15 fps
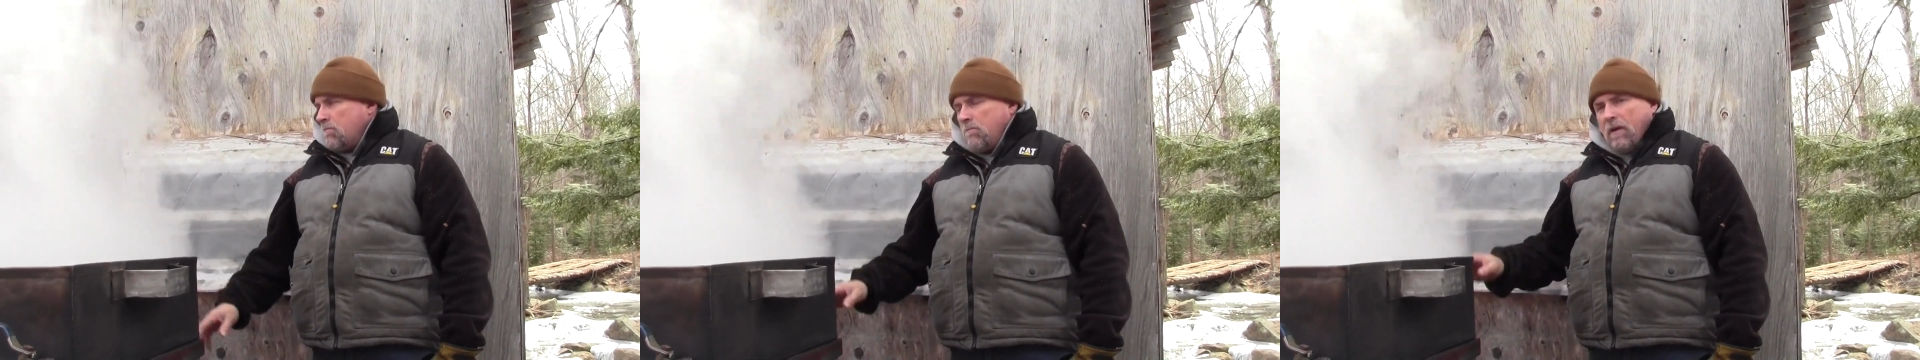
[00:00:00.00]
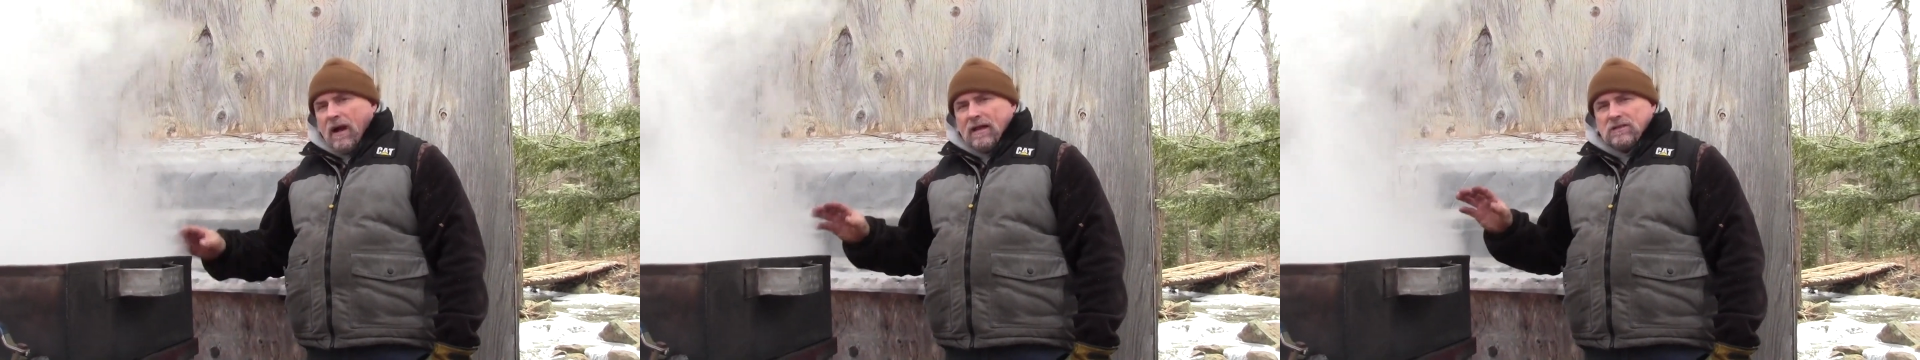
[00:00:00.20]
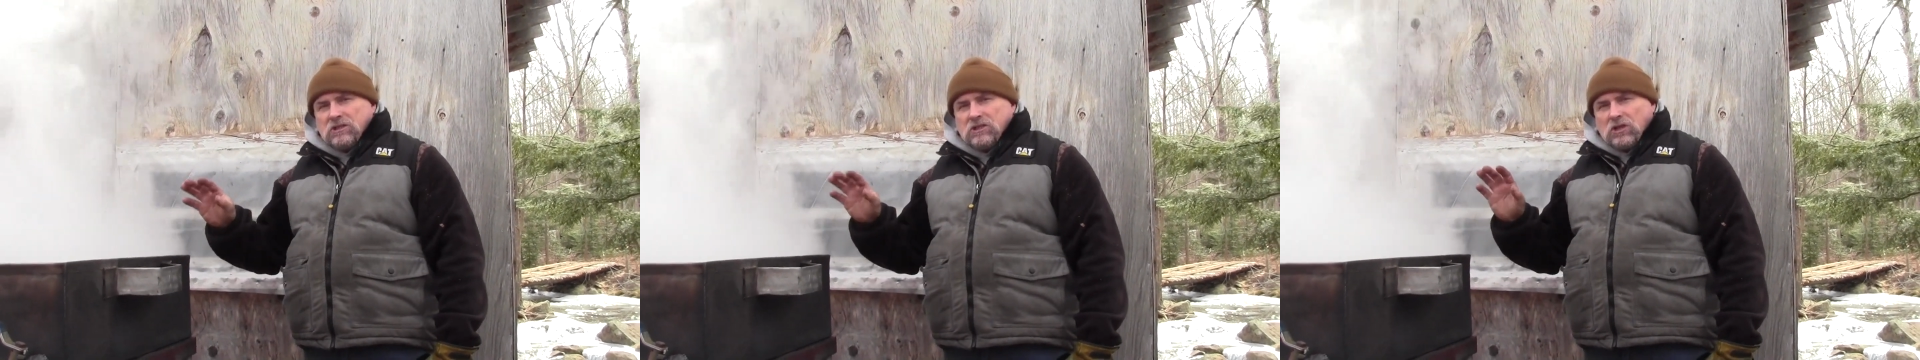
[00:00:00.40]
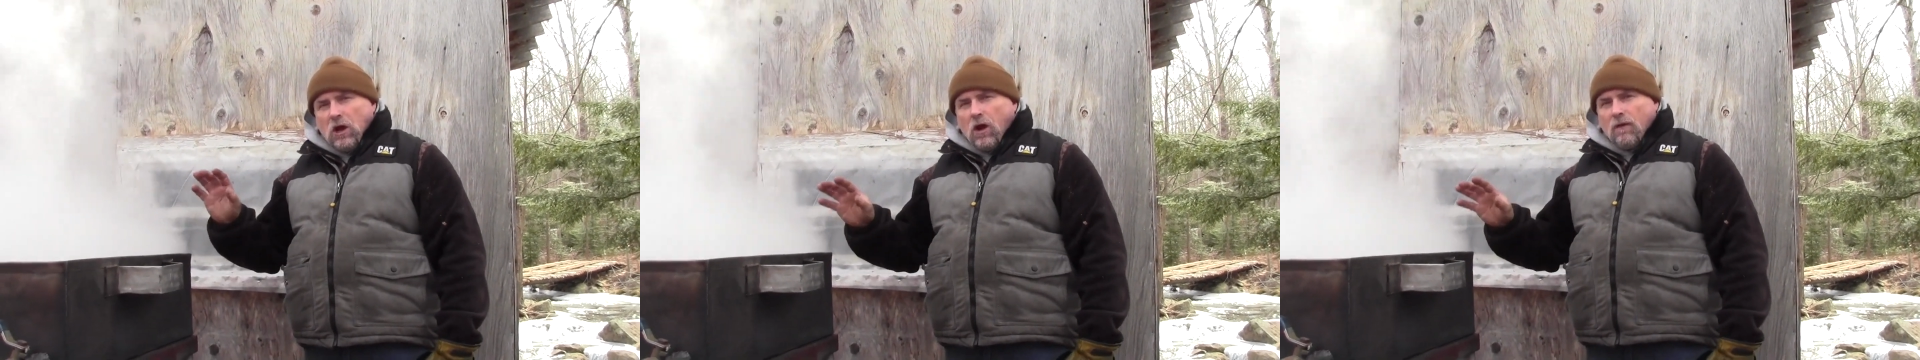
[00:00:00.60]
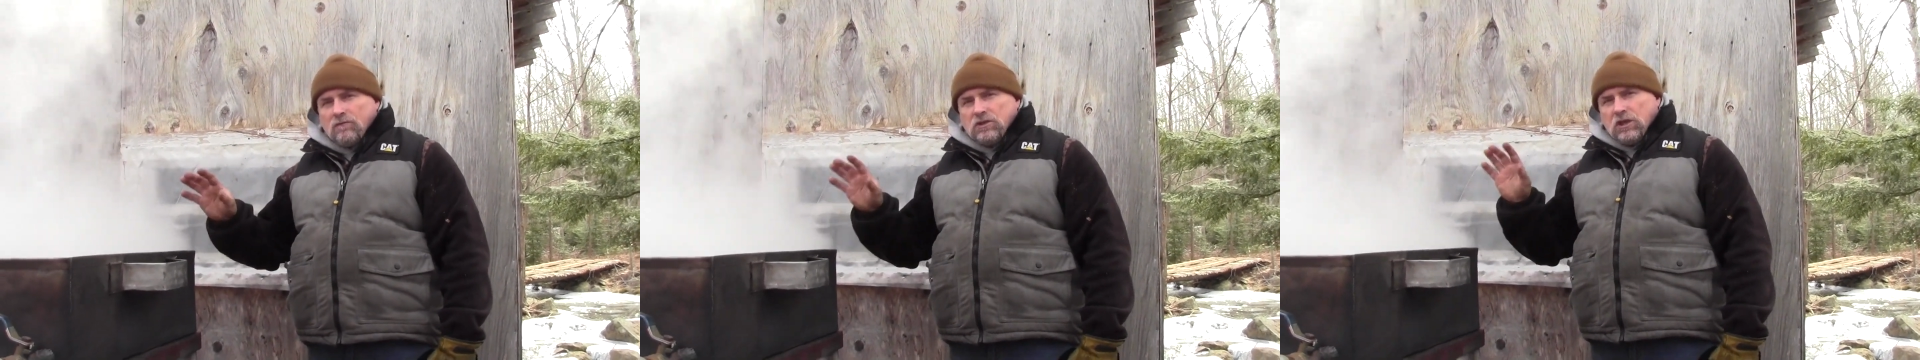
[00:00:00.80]
but
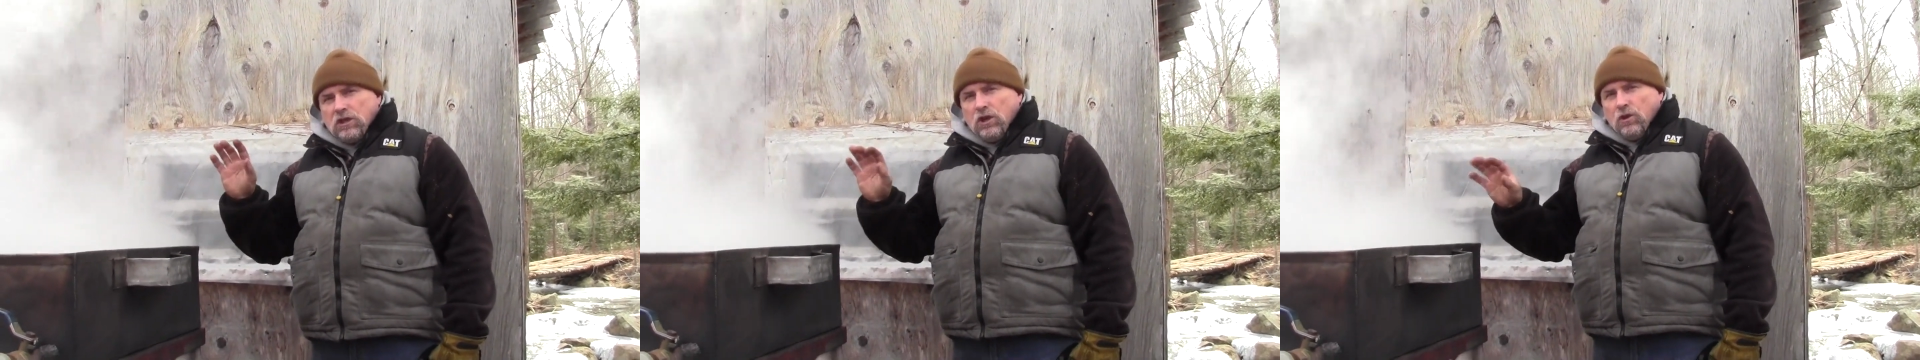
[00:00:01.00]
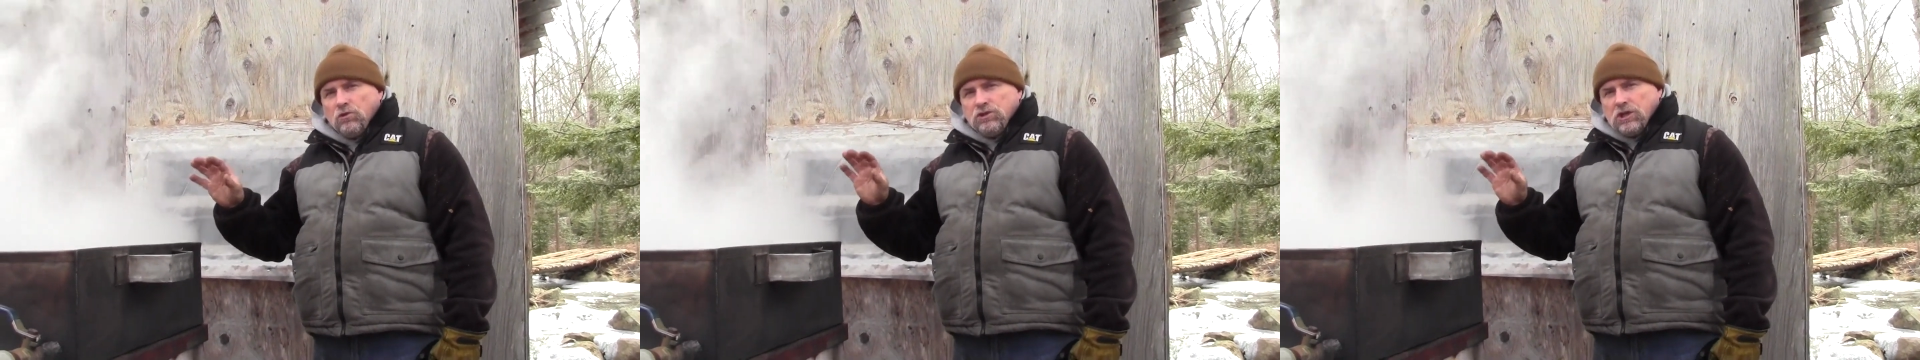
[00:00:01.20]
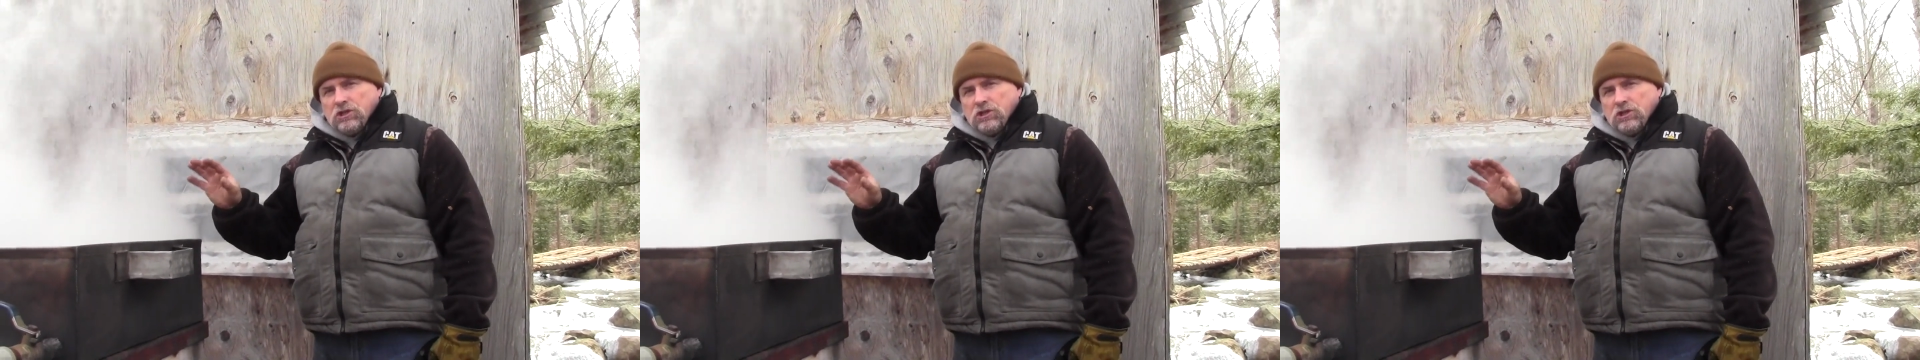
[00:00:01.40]
solves a huge